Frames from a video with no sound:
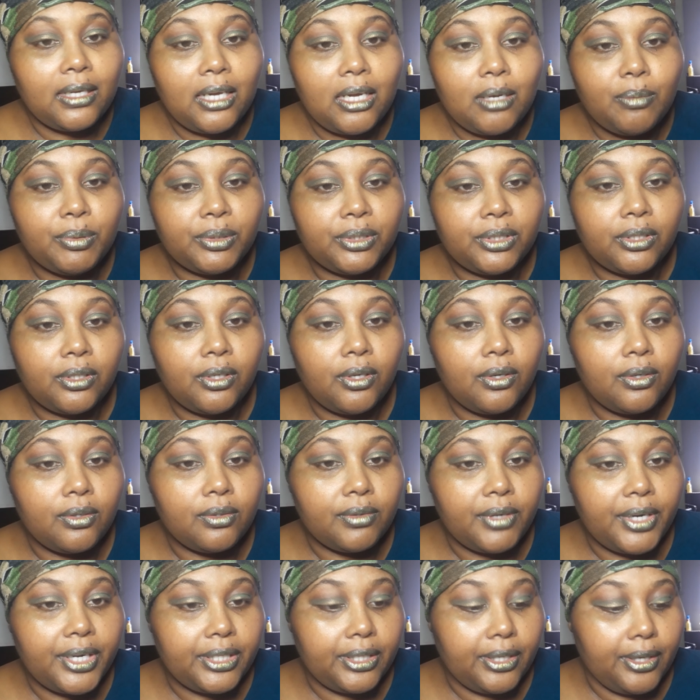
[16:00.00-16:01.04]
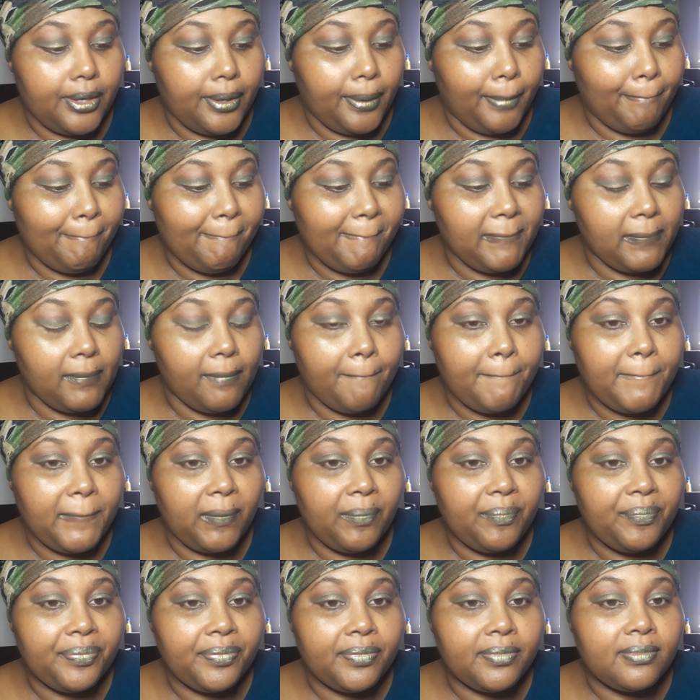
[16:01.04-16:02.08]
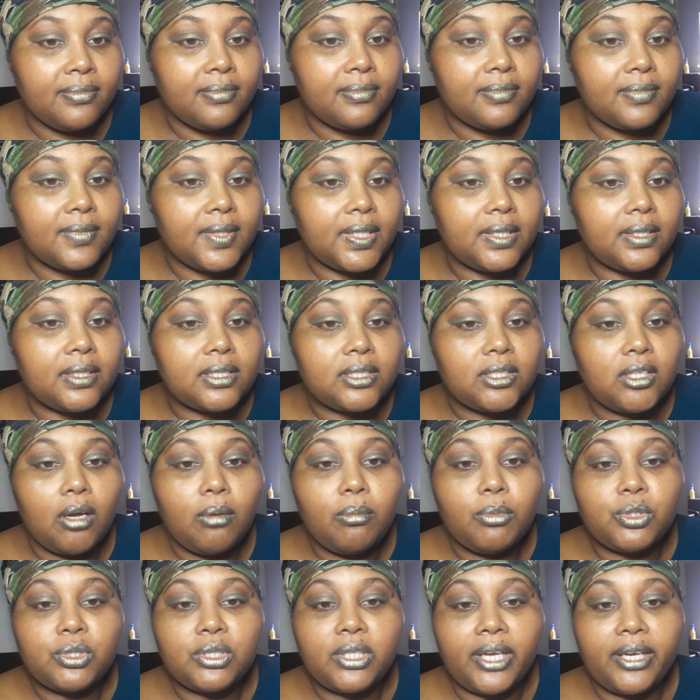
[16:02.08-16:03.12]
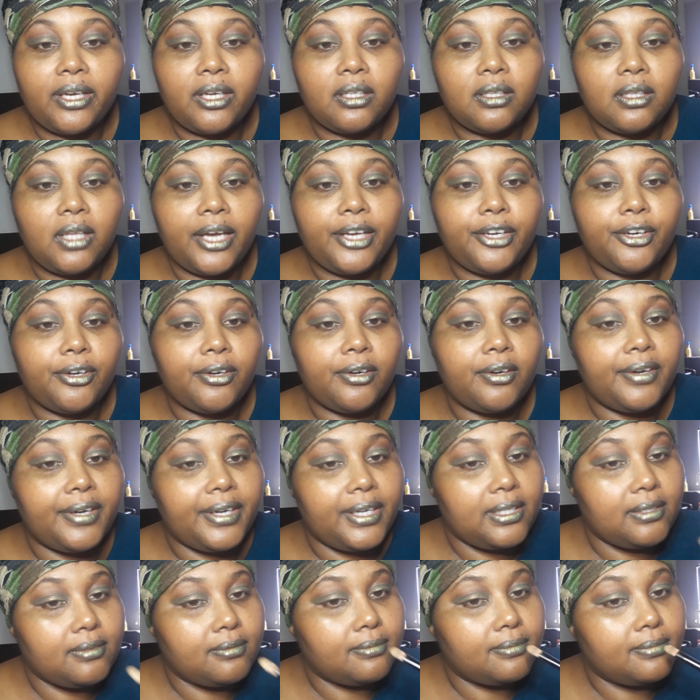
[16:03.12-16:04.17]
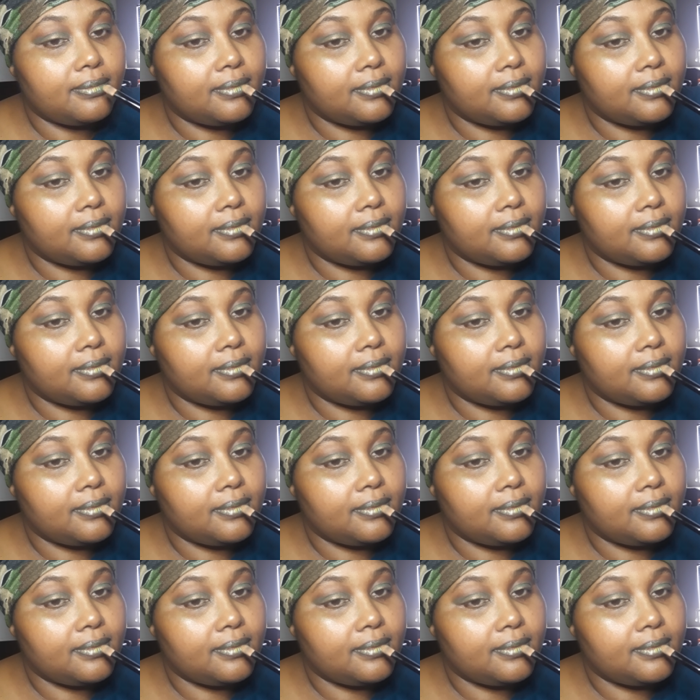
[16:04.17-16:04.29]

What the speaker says: I put the gold right there, it looks almost like a lighter green.